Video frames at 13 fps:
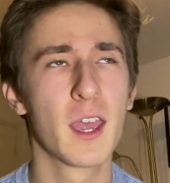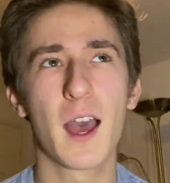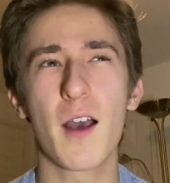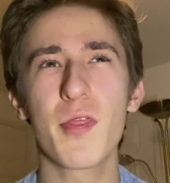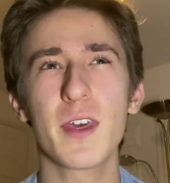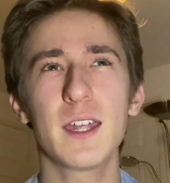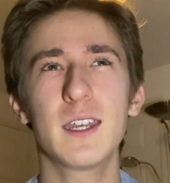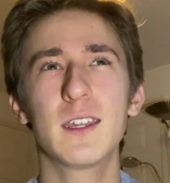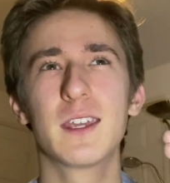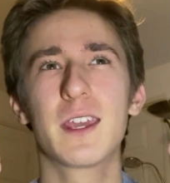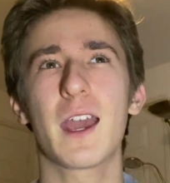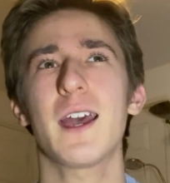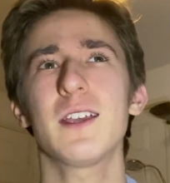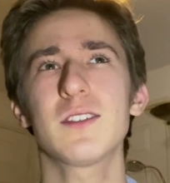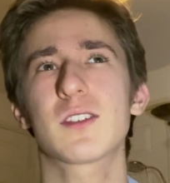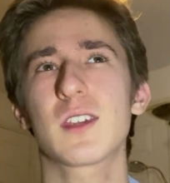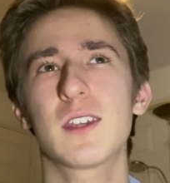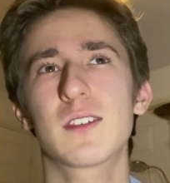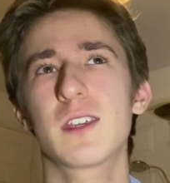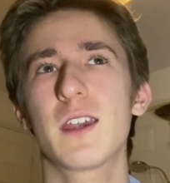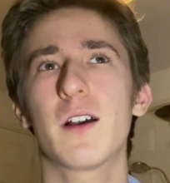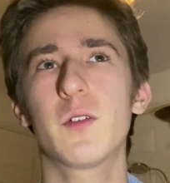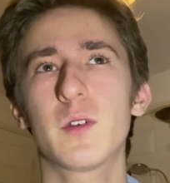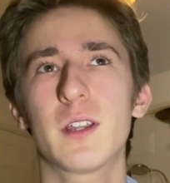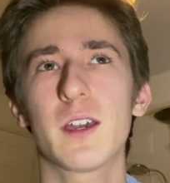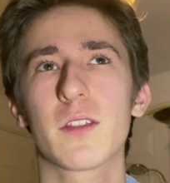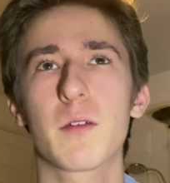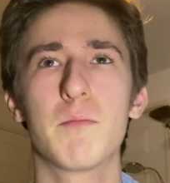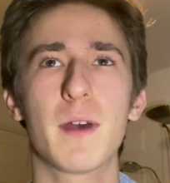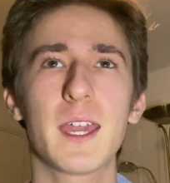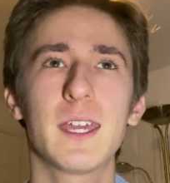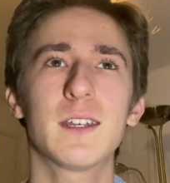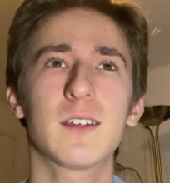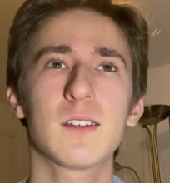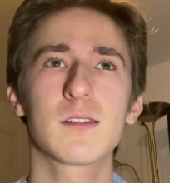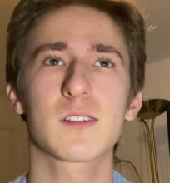And then Yaz is the only other main